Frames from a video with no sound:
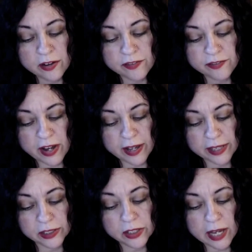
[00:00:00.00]

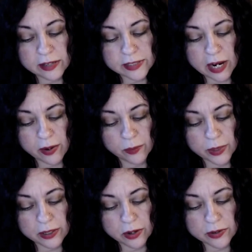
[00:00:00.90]
fine lookout tower.
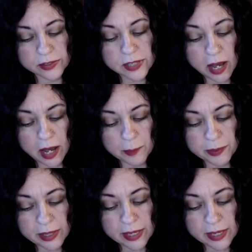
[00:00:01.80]
We'd go to the top.